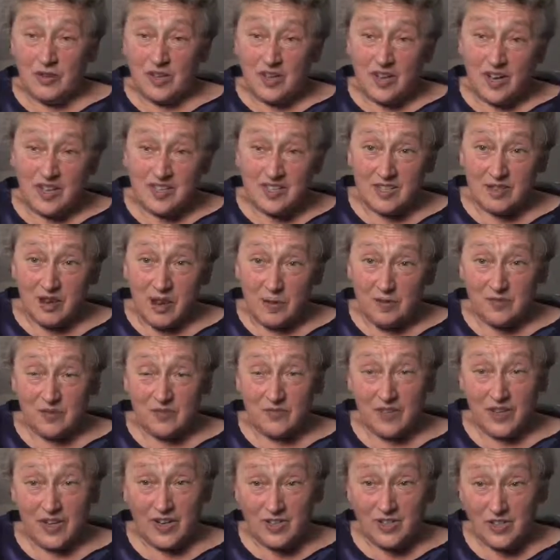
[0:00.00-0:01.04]
because their
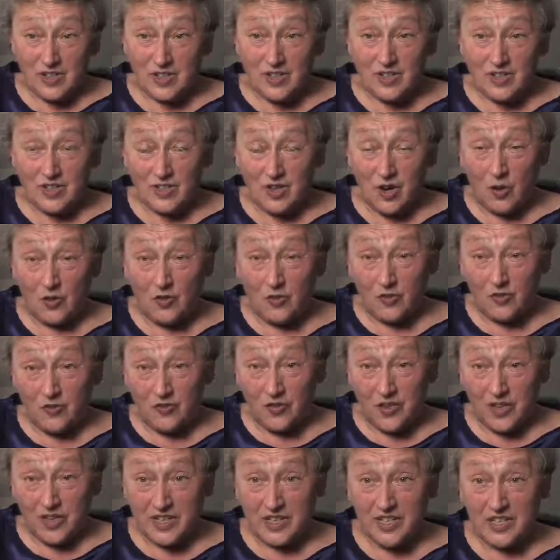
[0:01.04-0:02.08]
observations don't
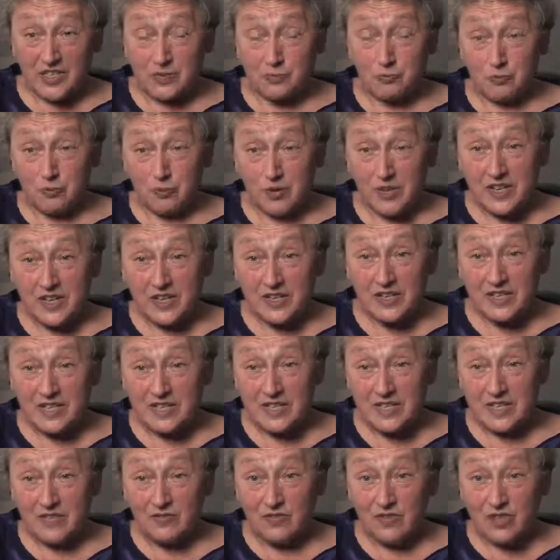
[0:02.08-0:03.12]
fit his
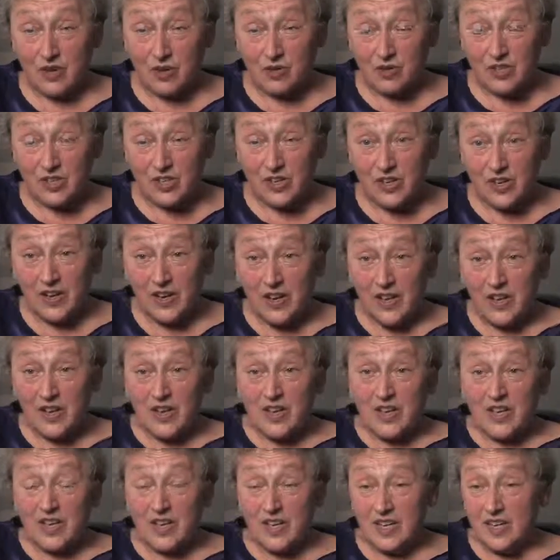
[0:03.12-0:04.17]
preconceived notion,
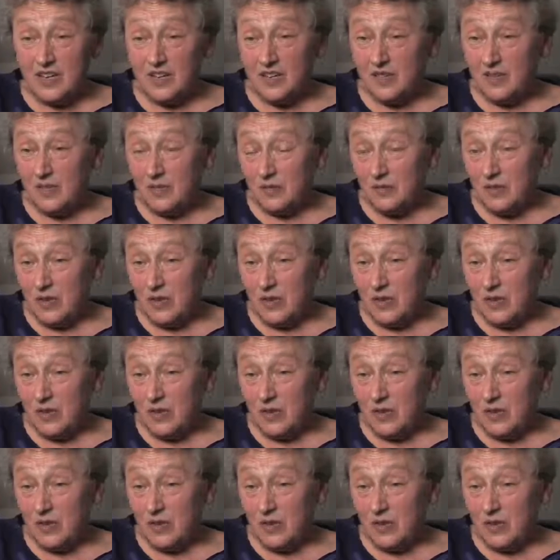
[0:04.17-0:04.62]
he